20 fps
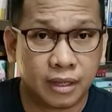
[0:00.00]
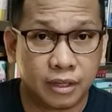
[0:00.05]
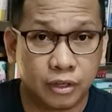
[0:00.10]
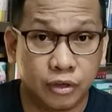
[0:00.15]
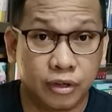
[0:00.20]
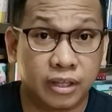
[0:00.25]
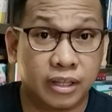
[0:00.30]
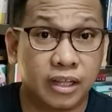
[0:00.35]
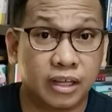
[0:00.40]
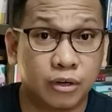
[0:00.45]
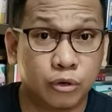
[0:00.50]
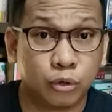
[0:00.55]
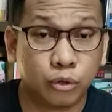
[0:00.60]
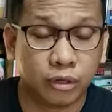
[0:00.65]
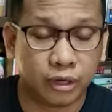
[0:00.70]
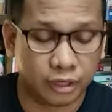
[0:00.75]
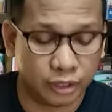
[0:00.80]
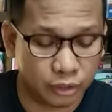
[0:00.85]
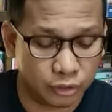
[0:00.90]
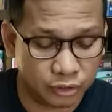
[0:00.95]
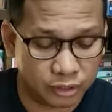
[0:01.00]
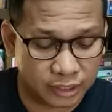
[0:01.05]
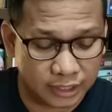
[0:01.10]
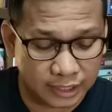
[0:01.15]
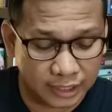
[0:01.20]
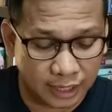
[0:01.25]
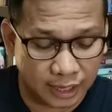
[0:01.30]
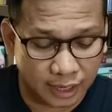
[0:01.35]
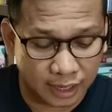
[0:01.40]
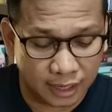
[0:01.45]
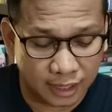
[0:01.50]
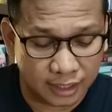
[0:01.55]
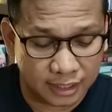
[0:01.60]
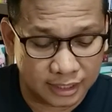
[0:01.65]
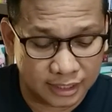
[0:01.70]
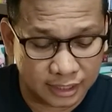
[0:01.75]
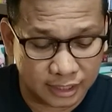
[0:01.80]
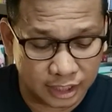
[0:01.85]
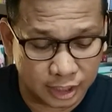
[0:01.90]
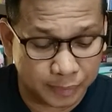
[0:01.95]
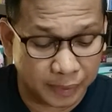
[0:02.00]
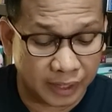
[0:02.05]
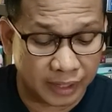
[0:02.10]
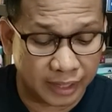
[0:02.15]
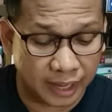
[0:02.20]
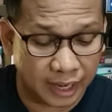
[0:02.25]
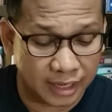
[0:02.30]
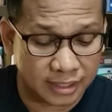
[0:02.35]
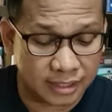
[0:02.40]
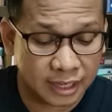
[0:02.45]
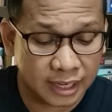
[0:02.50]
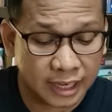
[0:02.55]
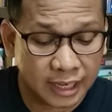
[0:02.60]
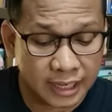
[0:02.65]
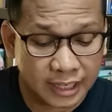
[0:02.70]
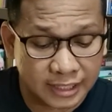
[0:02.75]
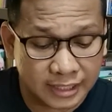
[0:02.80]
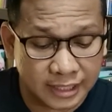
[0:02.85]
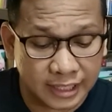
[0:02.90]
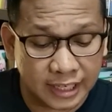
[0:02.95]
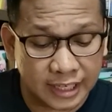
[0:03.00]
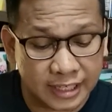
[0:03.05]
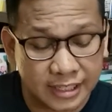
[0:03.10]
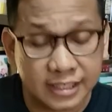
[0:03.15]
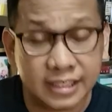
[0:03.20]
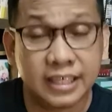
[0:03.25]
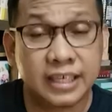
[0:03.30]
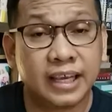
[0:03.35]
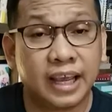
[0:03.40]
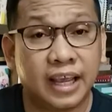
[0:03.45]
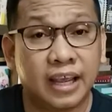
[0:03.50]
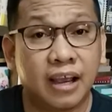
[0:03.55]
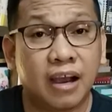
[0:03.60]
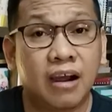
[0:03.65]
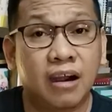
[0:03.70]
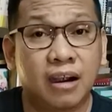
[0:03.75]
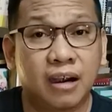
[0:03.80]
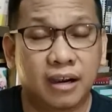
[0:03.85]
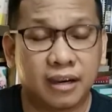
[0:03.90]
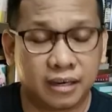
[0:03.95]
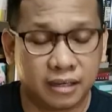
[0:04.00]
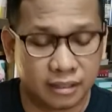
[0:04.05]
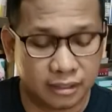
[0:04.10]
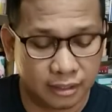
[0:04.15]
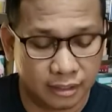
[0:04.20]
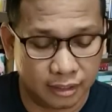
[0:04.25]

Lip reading: yung kanilang ruler, yung spelled as C-Z-A-R,